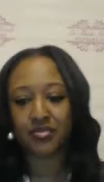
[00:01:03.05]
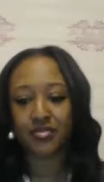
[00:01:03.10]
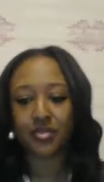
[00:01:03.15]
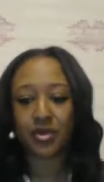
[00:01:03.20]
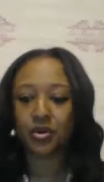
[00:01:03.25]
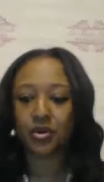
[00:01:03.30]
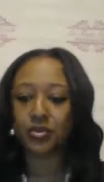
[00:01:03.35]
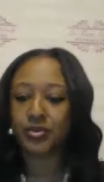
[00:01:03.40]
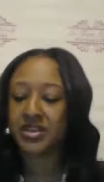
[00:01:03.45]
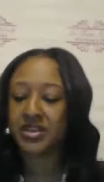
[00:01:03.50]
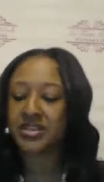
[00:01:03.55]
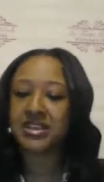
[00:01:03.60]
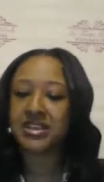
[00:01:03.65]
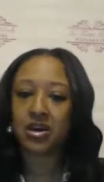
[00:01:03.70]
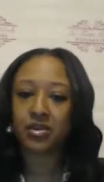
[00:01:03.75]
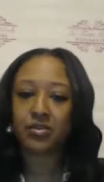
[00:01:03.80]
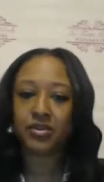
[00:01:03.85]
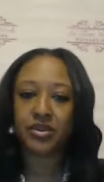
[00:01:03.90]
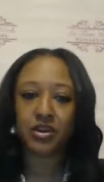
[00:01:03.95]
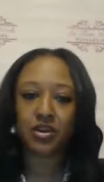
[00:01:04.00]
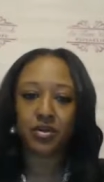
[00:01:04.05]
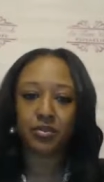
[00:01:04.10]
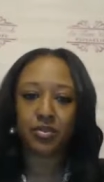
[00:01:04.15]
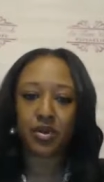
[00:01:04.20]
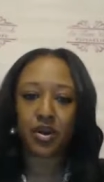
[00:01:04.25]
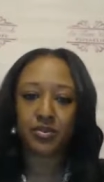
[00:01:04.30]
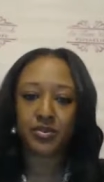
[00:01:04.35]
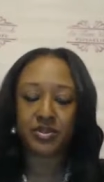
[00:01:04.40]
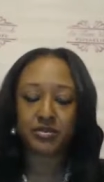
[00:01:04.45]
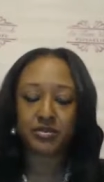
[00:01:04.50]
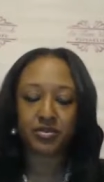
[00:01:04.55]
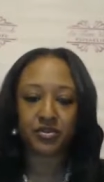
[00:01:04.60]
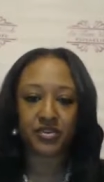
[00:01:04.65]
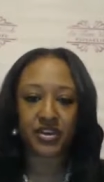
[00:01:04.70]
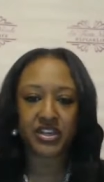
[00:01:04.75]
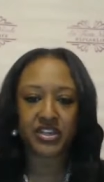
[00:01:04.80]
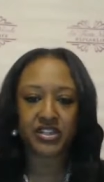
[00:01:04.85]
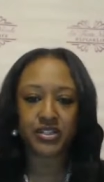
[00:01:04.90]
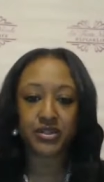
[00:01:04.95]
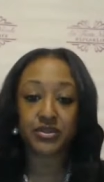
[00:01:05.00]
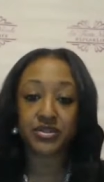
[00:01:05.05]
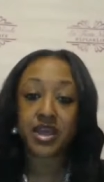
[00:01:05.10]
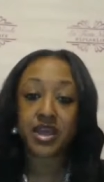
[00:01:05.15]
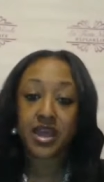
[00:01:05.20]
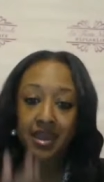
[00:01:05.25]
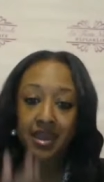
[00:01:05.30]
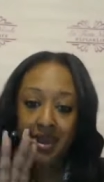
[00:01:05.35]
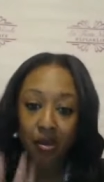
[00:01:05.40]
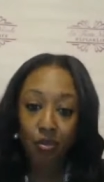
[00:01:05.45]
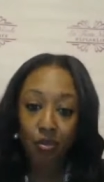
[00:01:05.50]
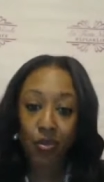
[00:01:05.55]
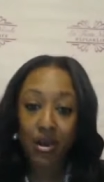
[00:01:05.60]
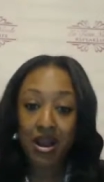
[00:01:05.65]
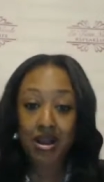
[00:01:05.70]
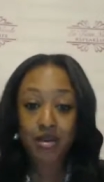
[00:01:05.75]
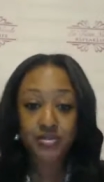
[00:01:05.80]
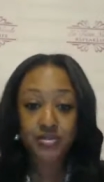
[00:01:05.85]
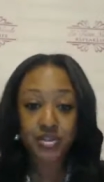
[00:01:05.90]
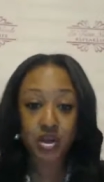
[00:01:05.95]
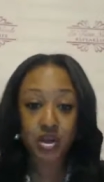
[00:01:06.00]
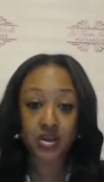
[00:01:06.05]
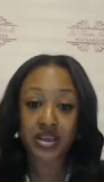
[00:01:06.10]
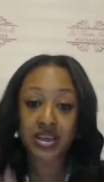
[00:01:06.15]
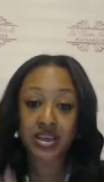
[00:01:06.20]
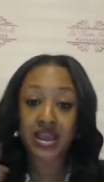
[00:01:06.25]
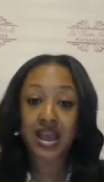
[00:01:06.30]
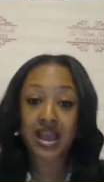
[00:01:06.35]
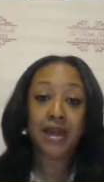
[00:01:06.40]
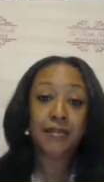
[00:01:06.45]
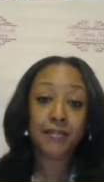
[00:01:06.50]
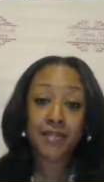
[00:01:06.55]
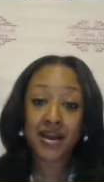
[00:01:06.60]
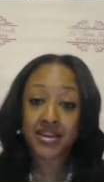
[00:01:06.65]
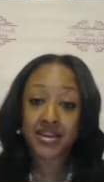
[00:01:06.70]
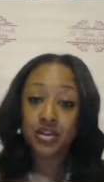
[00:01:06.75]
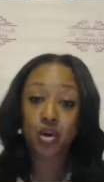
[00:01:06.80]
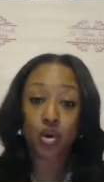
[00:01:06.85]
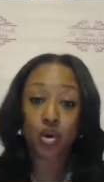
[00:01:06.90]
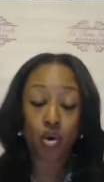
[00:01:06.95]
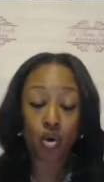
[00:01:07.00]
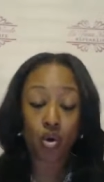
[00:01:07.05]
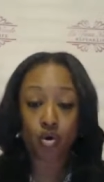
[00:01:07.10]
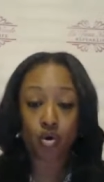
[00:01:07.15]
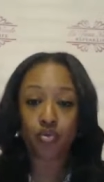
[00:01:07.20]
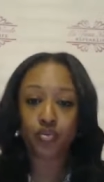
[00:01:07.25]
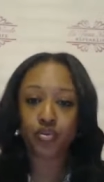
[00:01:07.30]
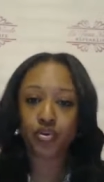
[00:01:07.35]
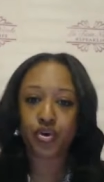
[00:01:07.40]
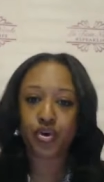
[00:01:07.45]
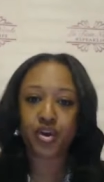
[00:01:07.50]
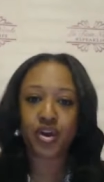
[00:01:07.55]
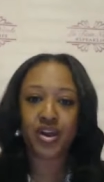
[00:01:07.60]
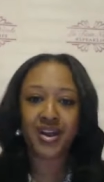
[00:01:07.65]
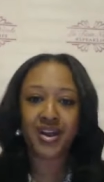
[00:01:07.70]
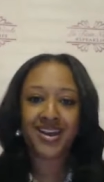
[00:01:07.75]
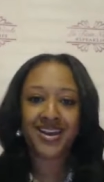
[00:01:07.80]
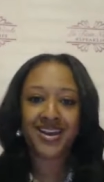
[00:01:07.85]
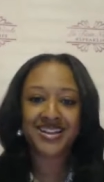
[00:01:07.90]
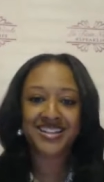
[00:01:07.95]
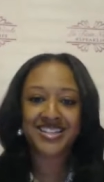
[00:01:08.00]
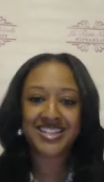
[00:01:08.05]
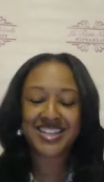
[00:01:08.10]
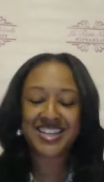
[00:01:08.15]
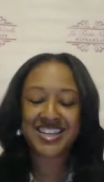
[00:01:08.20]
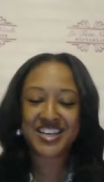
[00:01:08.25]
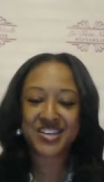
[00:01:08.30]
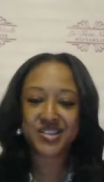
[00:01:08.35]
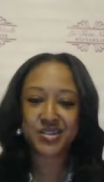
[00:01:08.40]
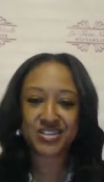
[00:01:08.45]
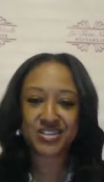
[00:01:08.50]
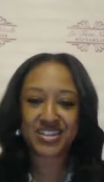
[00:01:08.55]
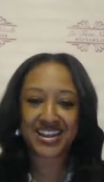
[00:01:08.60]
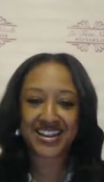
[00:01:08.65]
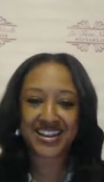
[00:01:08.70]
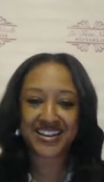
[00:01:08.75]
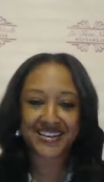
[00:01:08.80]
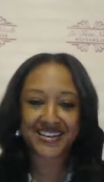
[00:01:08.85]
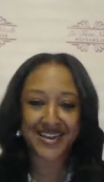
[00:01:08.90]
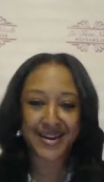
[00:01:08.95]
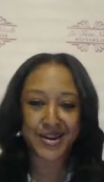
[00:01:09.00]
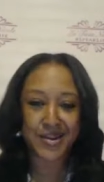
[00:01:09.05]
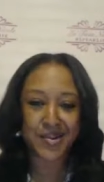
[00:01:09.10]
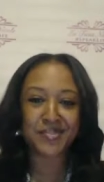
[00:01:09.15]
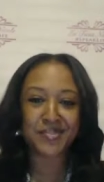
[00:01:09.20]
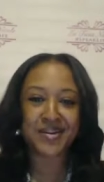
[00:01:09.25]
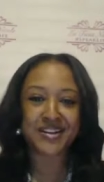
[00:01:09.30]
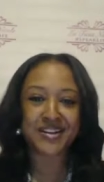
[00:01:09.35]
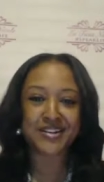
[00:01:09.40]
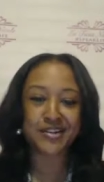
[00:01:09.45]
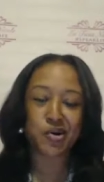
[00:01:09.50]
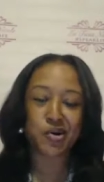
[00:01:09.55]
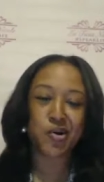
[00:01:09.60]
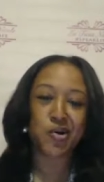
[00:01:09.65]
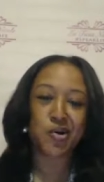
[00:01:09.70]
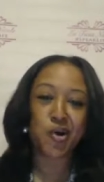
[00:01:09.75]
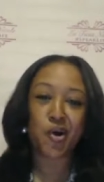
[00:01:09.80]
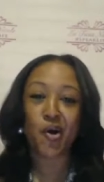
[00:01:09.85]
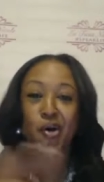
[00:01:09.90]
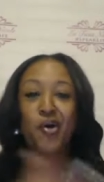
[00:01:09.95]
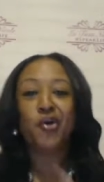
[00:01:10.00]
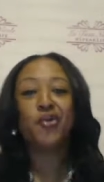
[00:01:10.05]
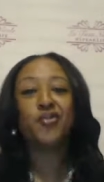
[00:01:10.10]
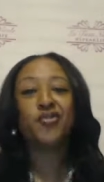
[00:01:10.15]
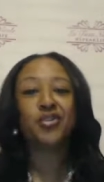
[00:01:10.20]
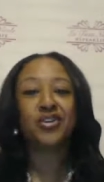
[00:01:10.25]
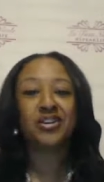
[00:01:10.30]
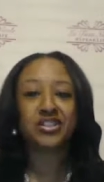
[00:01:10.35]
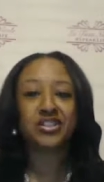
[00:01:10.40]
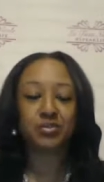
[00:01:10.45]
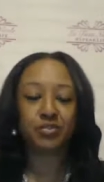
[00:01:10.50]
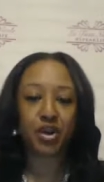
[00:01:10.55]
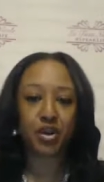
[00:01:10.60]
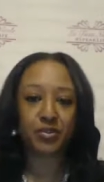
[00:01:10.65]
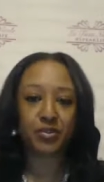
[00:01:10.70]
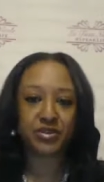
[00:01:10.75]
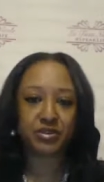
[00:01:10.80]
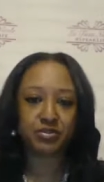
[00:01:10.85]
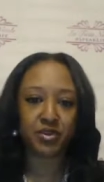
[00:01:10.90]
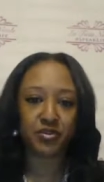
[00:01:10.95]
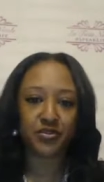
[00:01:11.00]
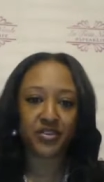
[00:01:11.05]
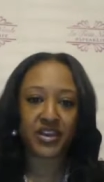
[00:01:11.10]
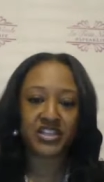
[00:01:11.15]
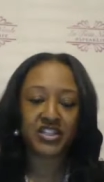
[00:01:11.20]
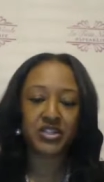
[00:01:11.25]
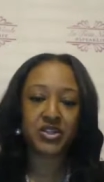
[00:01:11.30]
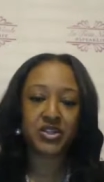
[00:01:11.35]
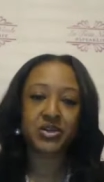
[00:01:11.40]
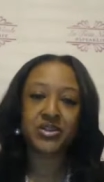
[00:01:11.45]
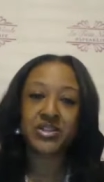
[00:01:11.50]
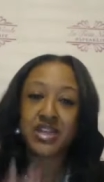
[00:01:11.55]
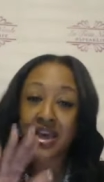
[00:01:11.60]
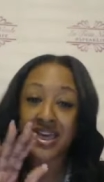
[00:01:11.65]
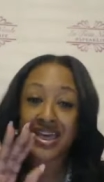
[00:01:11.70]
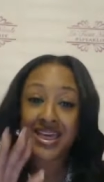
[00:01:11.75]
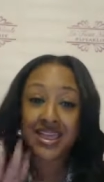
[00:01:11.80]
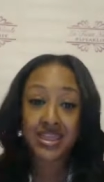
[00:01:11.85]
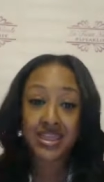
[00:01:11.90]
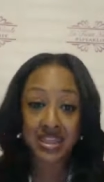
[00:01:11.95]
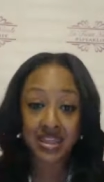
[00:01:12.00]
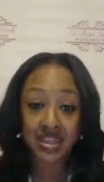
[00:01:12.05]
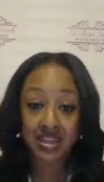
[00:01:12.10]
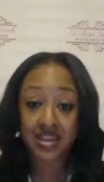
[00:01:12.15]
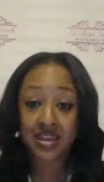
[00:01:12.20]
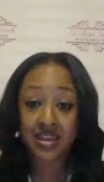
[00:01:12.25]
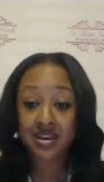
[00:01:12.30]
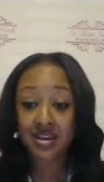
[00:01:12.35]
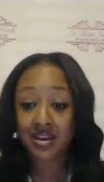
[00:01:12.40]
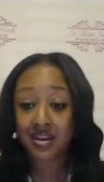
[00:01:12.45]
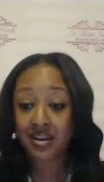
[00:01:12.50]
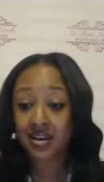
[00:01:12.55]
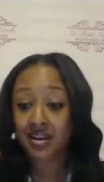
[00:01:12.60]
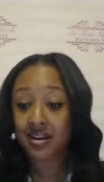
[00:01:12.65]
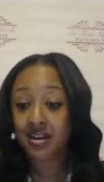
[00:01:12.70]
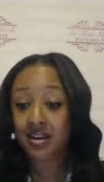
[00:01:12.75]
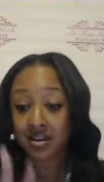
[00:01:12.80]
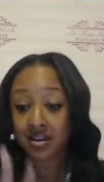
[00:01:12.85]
my phone because I'll be on Purpose Professionals. And while I'm talking, I'm about to go over to the other side now. I'm about to go over to Purpose Professionals. Then